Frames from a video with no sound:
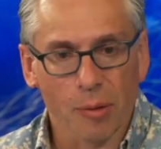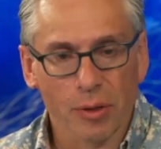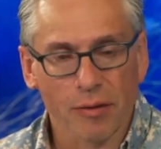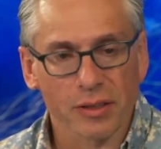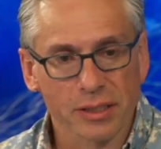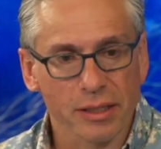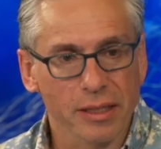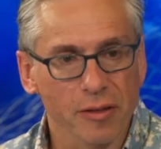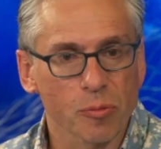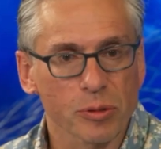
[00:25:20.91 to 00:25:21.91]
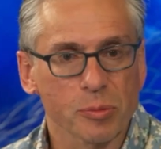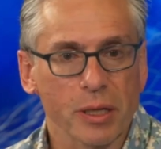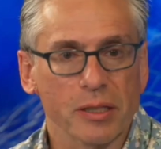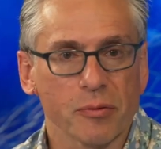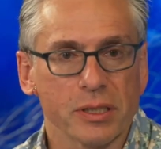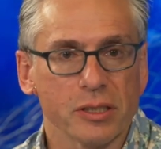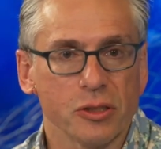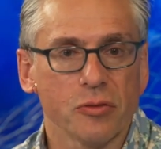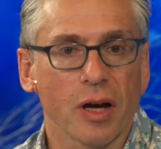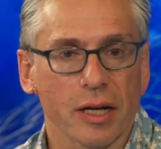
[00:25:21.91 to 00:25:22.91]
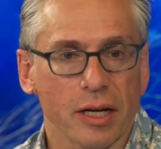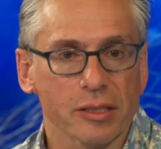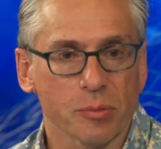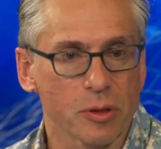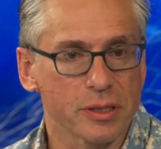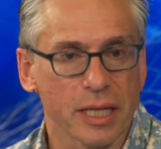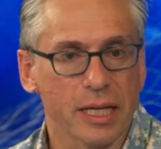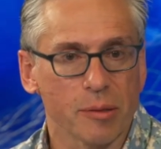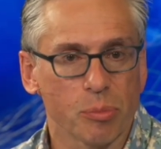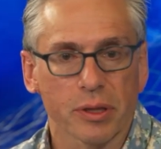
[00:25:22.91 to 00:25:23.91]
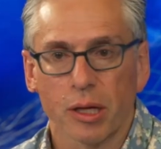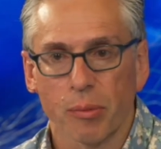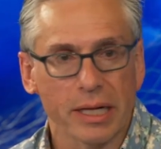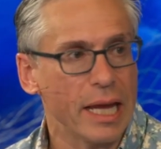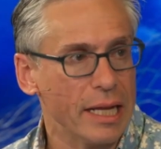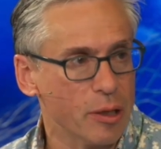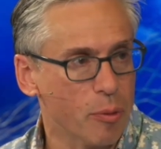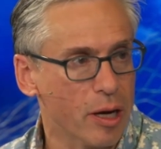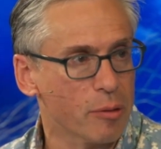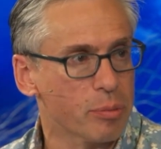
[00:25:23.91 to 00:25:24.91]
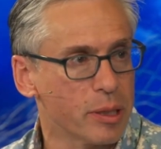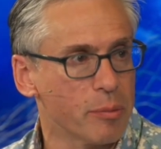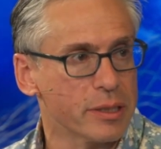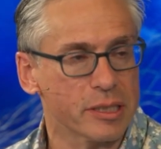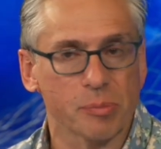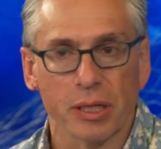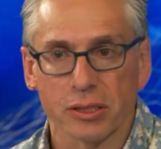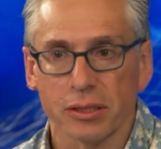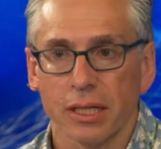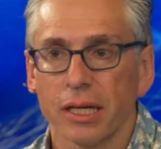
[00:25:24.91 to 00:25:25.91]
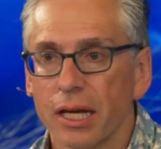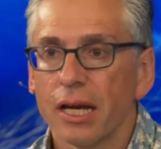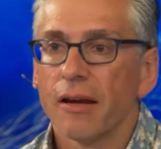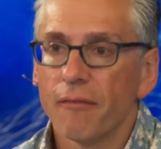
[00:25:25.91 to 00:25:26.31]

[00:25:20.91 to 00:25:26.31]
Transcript: You have a slightly different perspective, which is you've got customers, they can put their money anywhere pretty much, especially